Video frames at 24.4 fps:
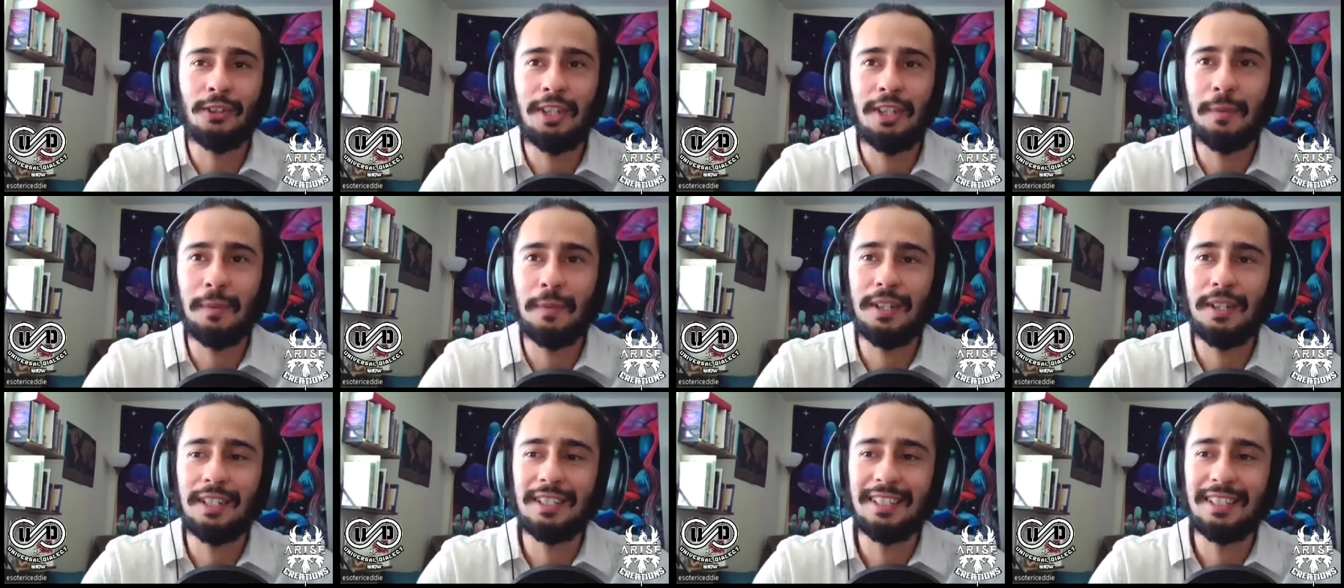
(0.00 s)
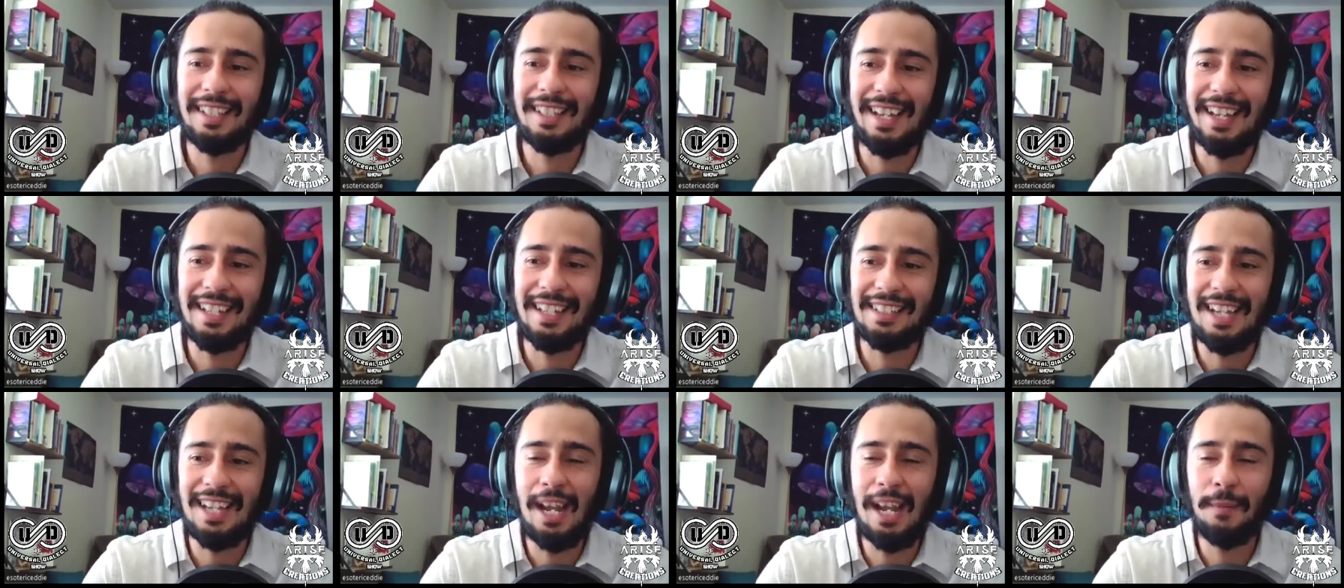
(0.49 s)
thing because at
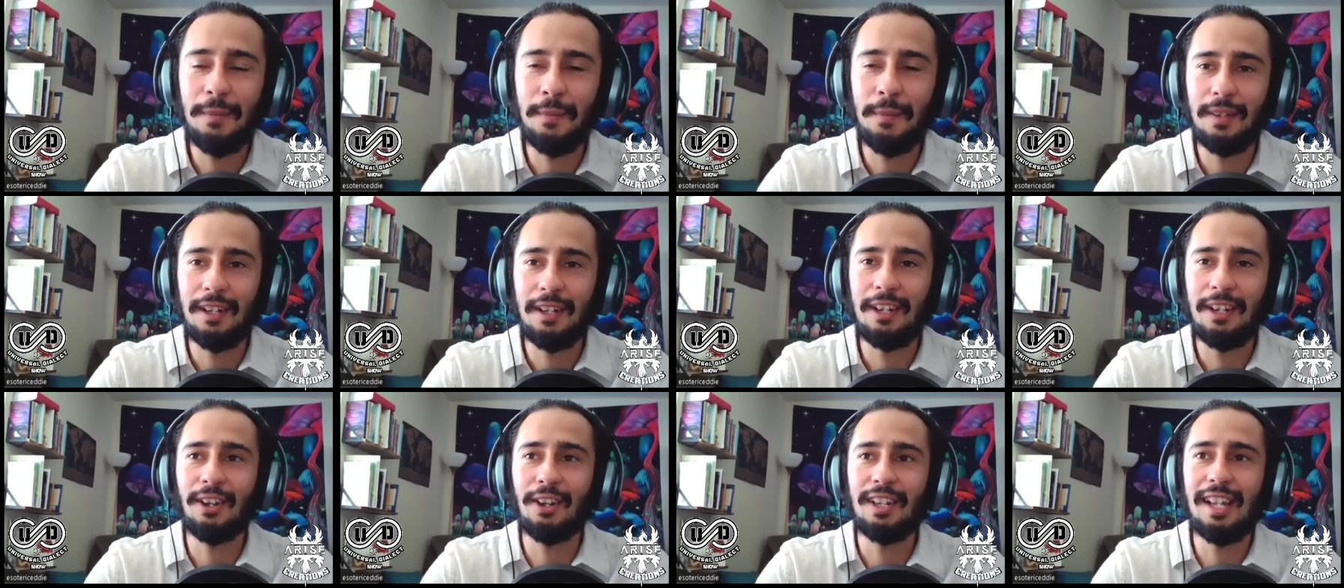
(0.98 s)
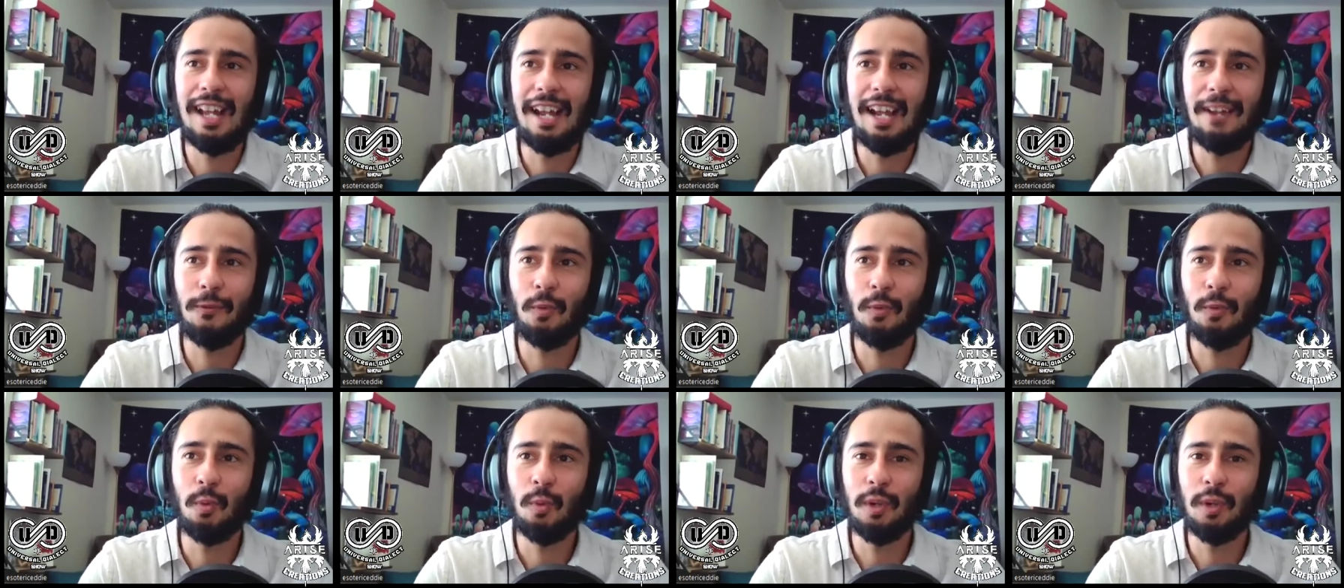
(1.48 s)
that time in our
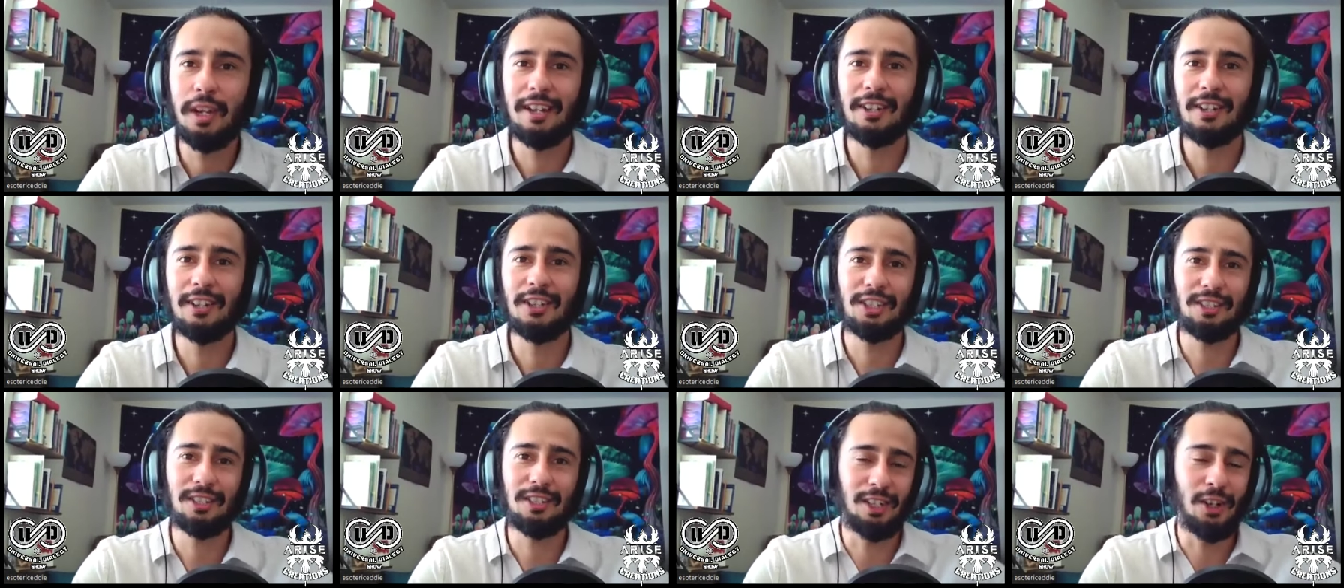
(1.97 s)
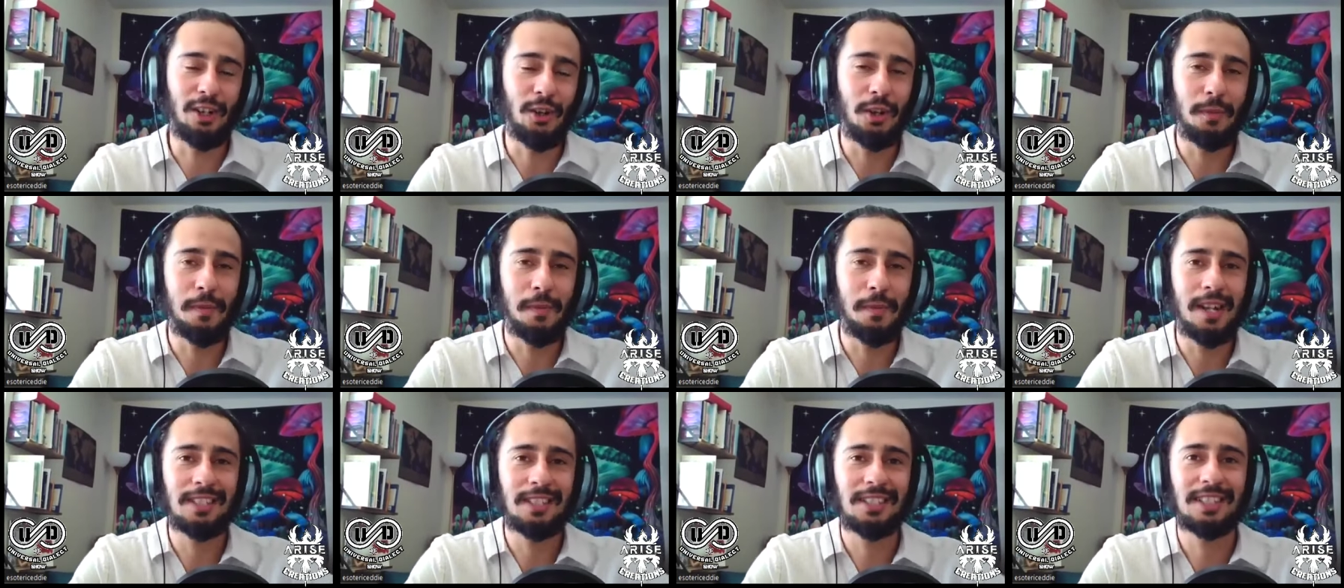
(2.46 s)
life we had just learned
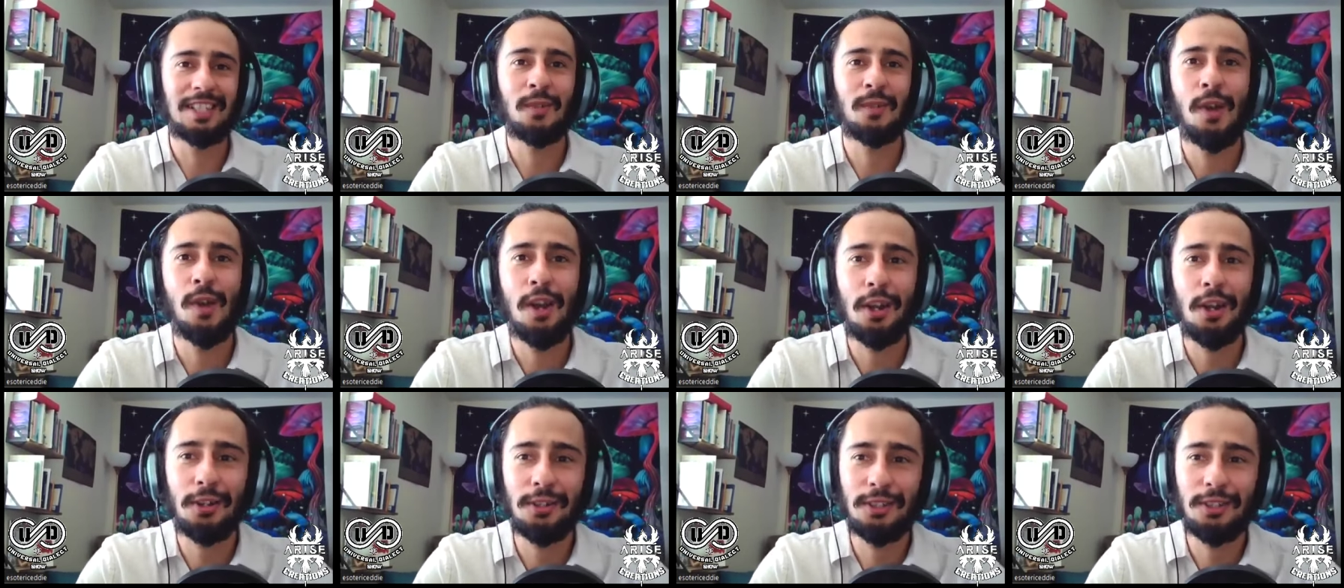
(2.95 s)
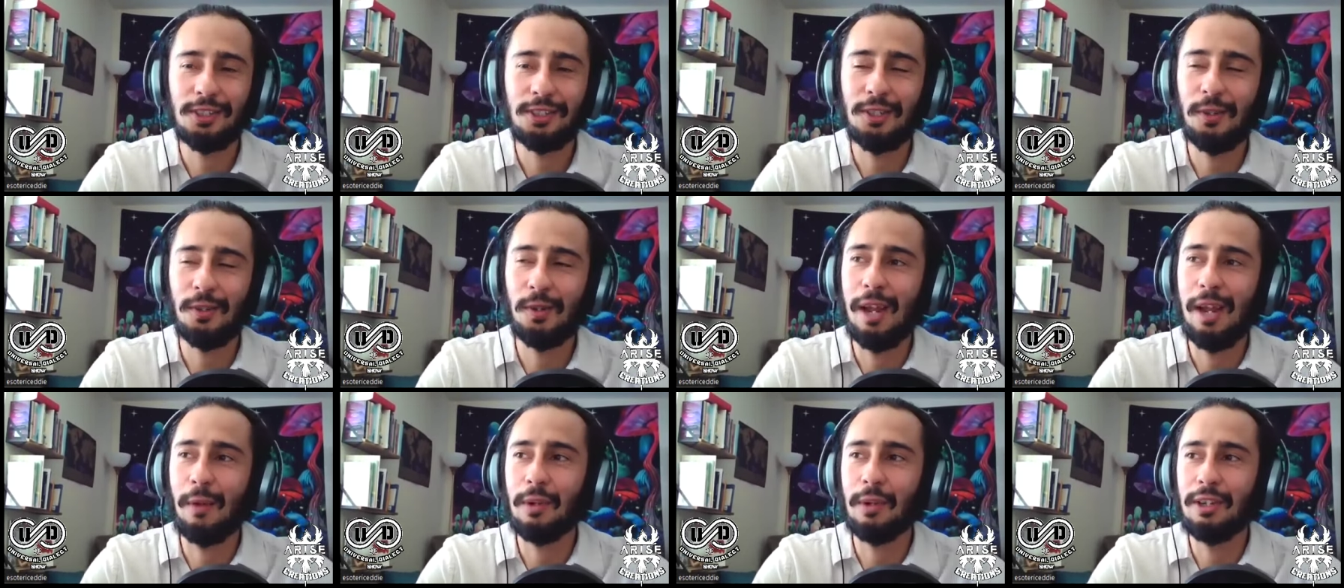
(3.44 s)
about Skinwalkers,
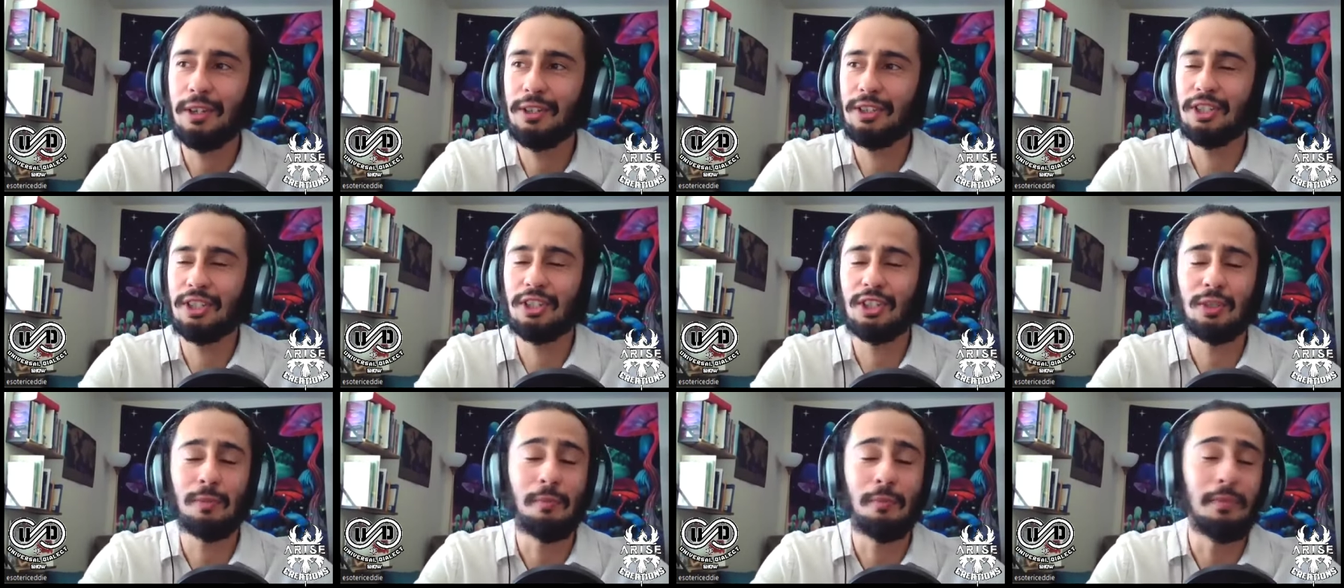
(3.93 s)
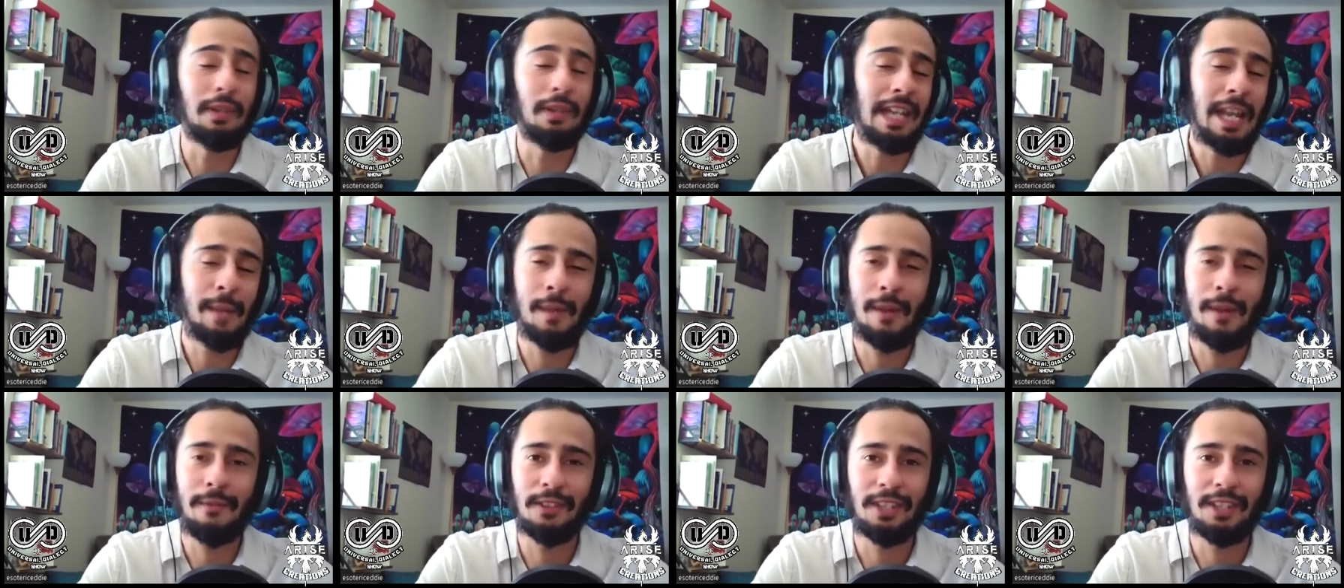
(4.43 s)
so like we used to just
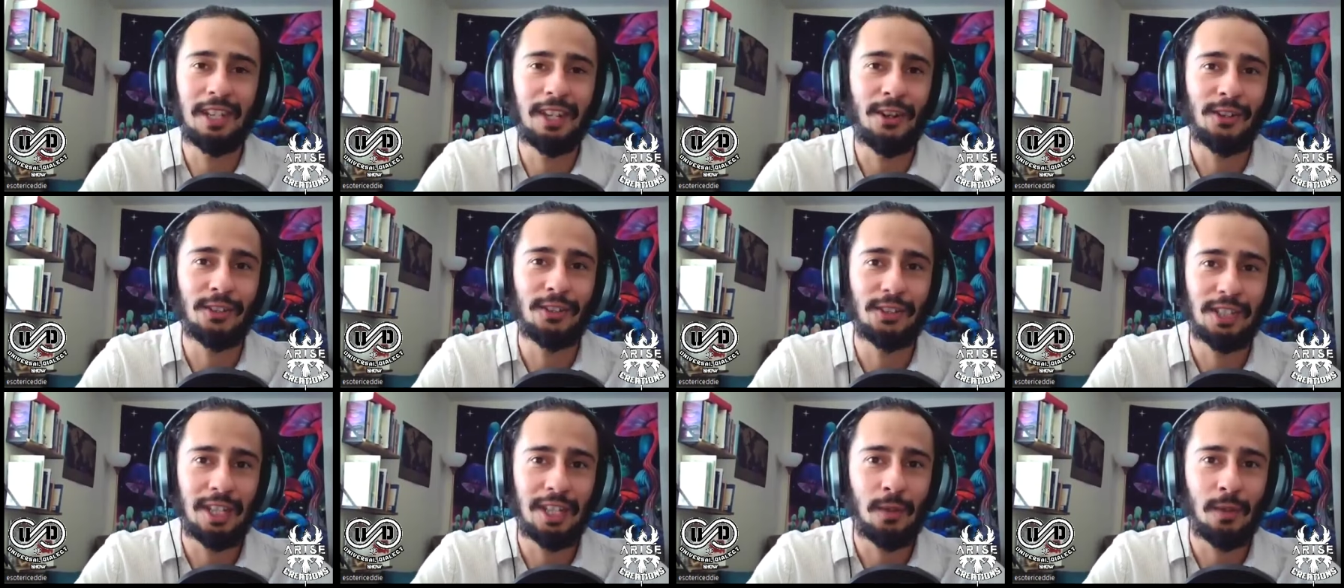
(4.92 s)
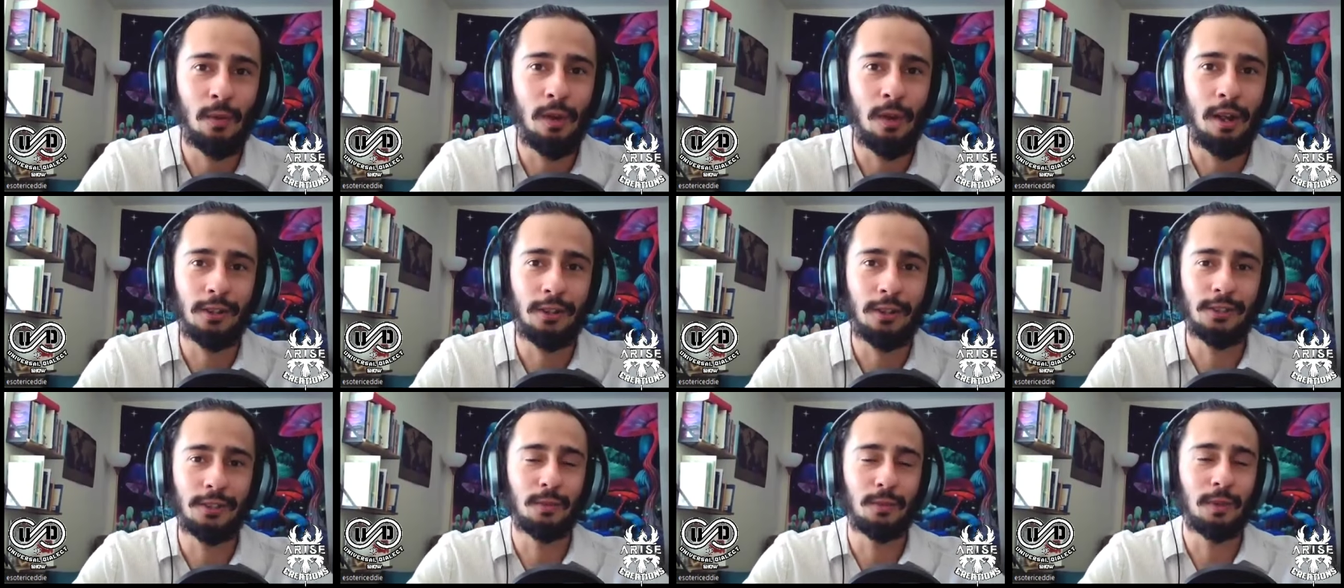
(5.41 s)
blame everything on
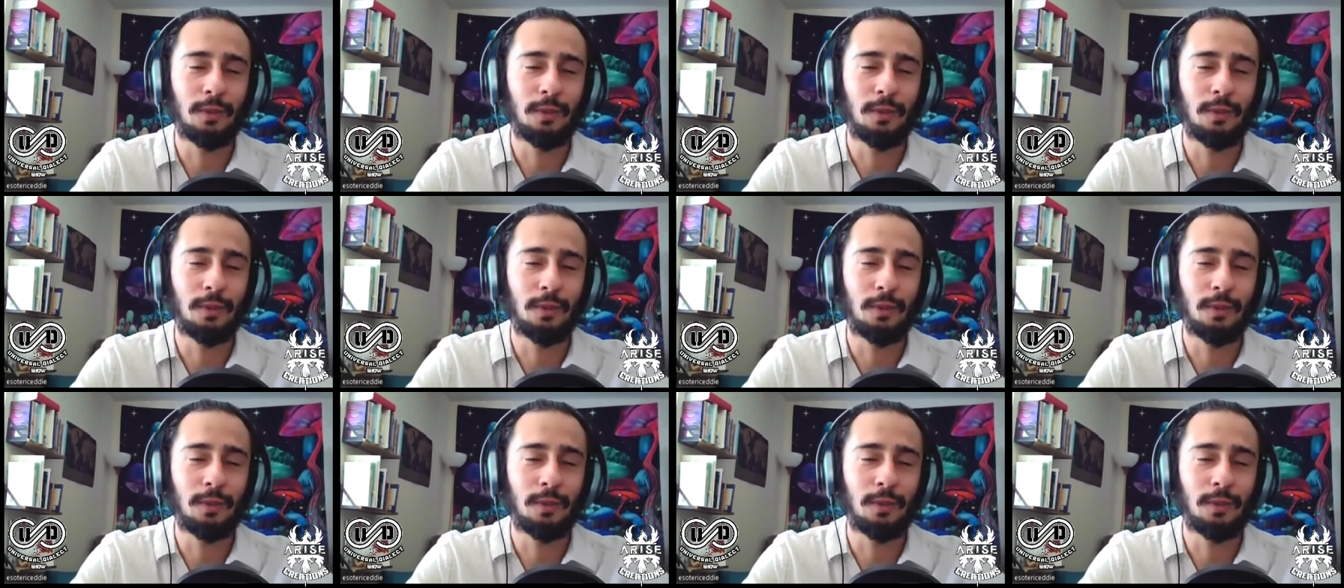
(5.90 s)
Skinwalkers.